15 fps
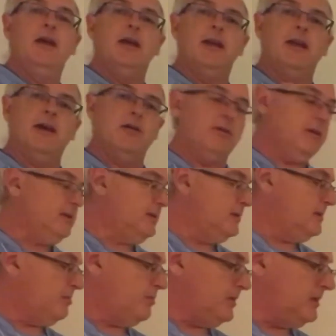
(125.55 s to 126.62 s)
Now this is
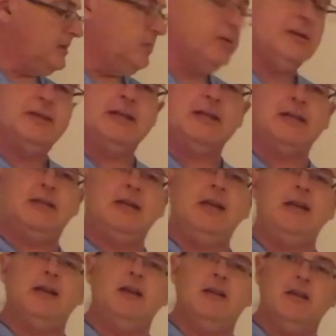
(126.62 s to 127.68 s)
principle
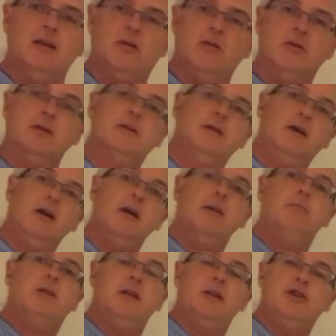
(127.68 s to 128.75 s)
16 in the course I'm
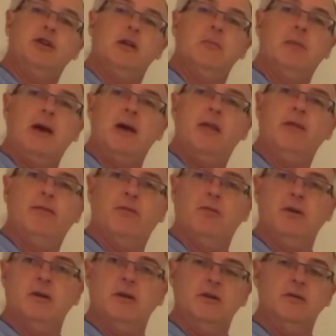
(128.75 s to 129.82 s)
teaching, Math
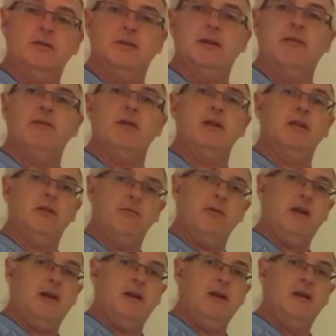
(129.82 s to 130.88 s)
4273.